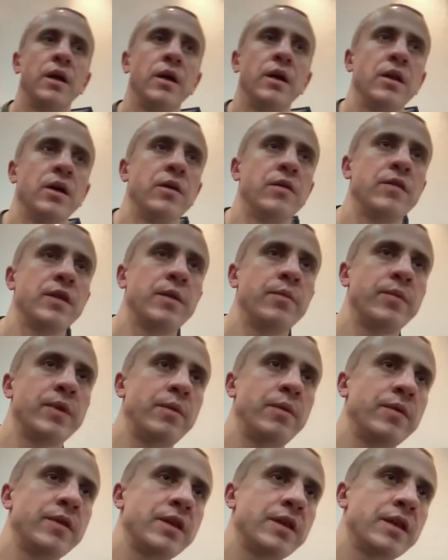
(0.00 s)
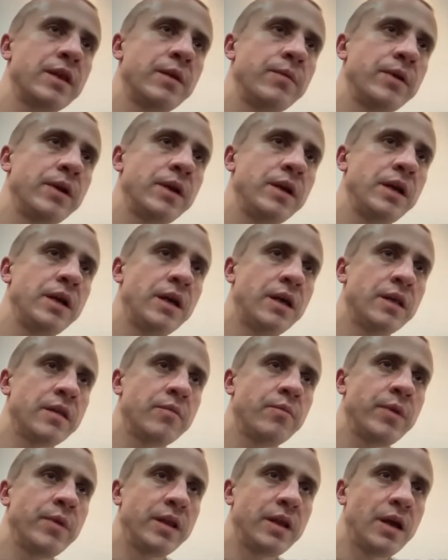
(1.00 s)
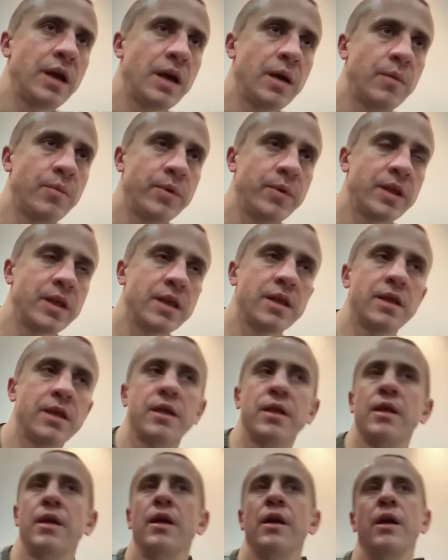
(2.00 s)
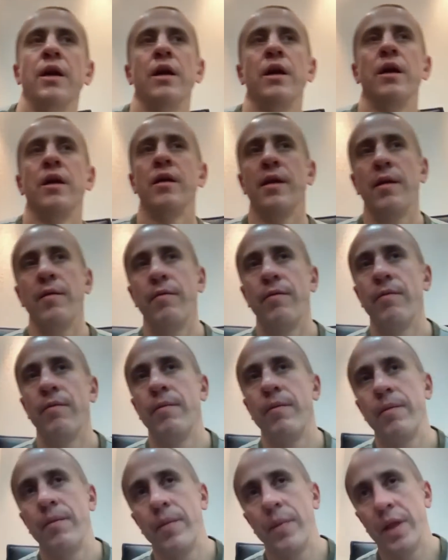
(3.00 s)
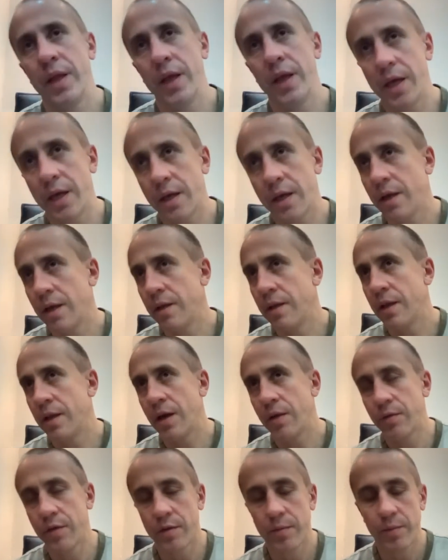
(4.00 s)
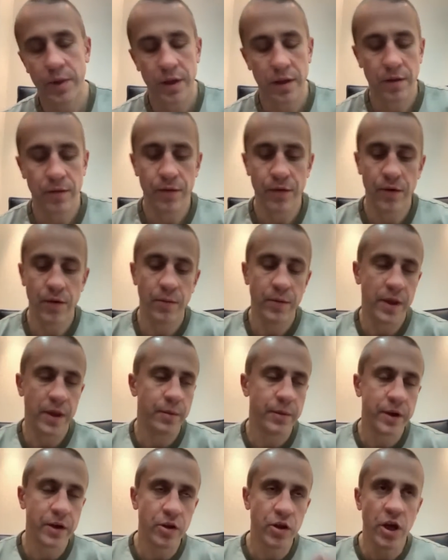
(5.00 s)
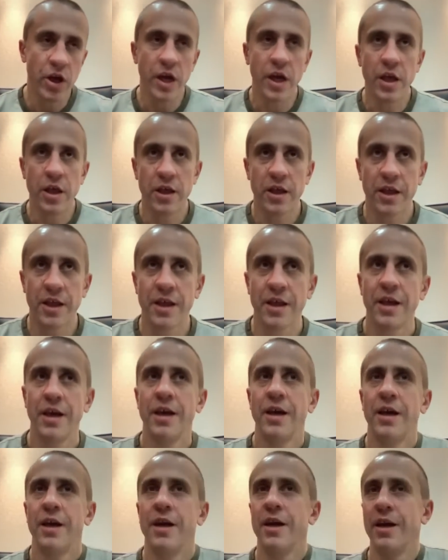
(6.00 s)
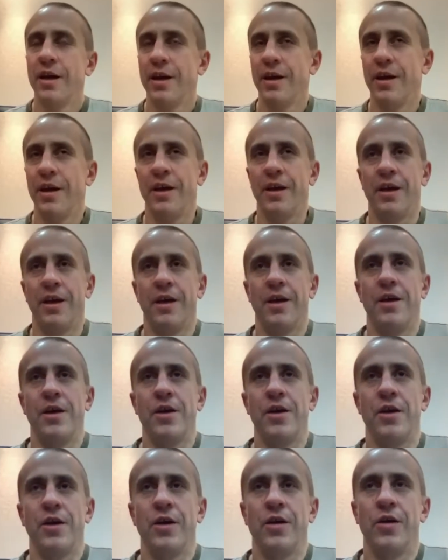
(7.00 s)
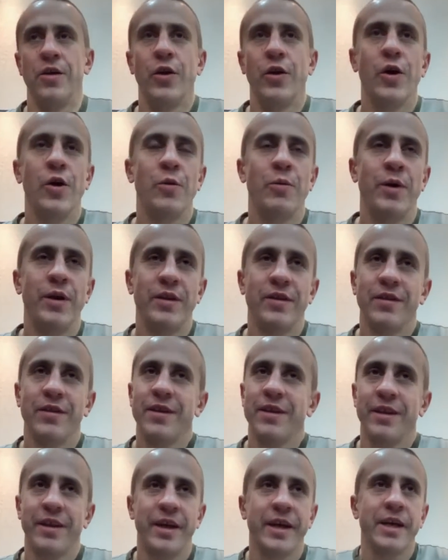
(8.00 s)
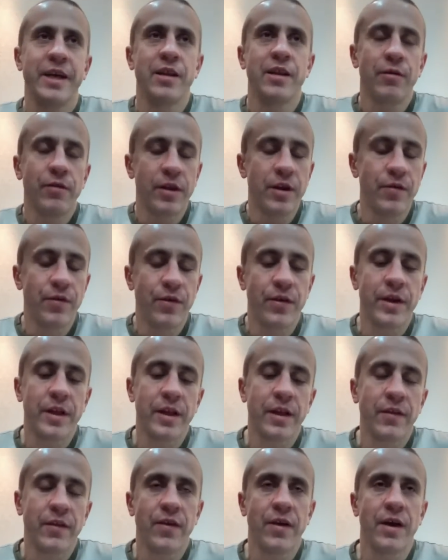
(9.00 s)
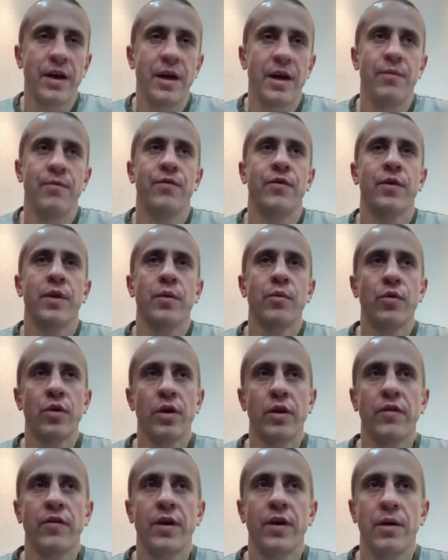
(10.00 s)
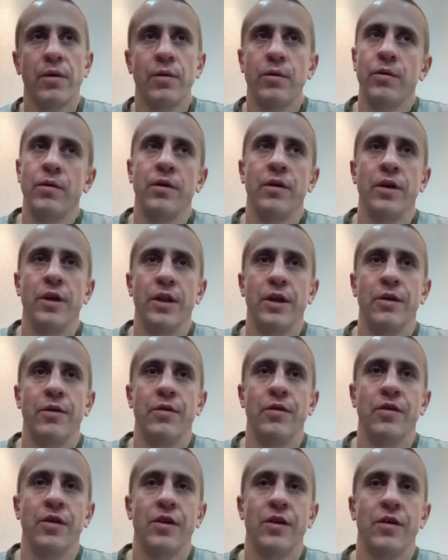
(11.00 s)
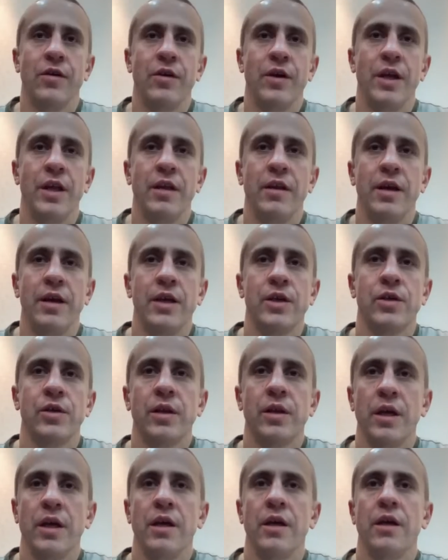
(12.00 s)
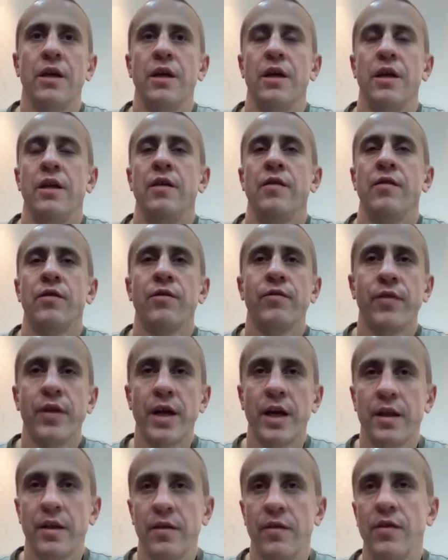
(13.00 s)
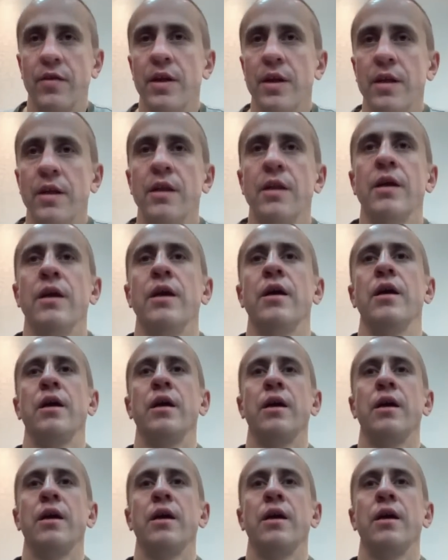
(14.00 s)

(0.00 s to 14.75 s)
You know, sometimes something else bad happens. Some like announcements from some exchanges. You know, but like it's a difficult time for the world now. You know, so and actually it is reflected in